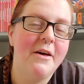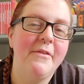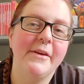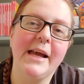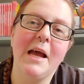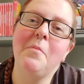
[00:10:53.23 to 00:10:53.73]

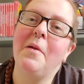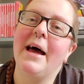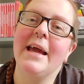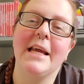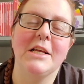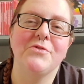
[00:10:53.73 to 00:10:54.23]
The
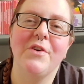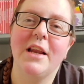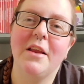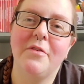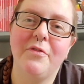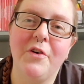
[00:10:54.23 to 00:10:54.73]
gameplay is
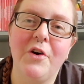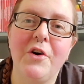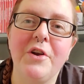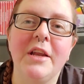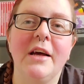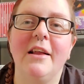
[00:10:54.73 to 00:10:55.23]
really
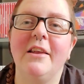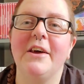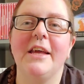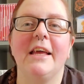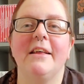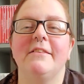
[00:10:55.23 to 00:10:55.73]
fun,
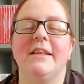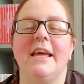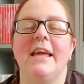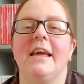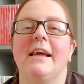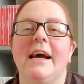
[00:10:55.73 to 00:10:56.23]
like
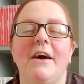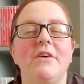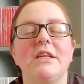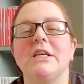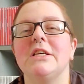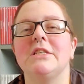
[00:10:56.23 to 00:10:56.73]
the
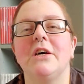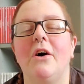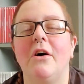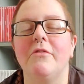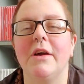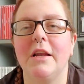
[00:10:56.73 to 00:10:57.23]
characters
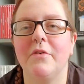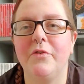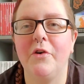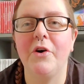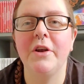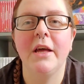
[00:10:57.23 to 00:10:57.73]
are really
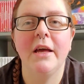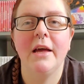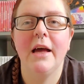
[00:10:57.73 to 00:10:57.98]
fun,